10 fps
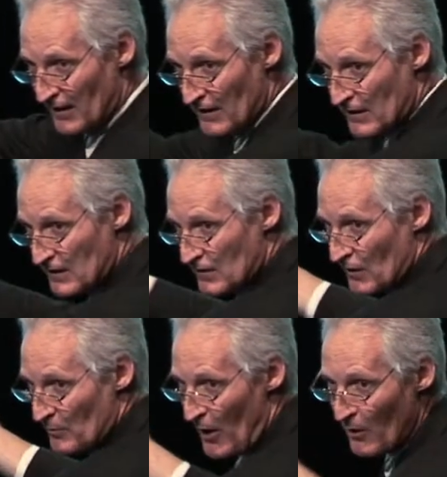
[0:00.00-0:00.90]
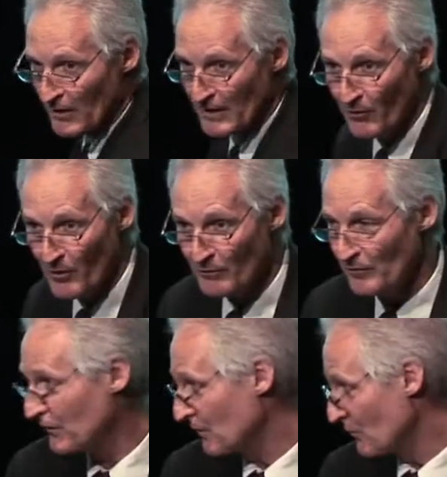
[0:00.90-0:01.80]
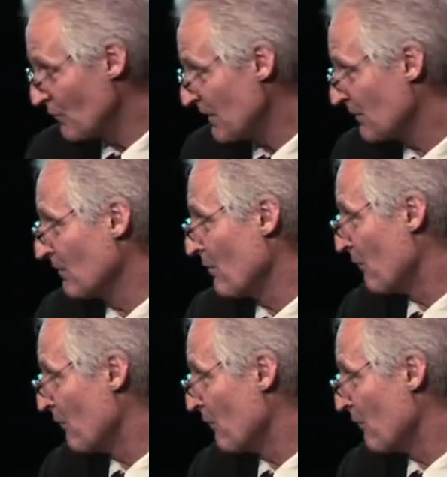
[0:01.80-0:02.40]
and into the balcony room for some drinks and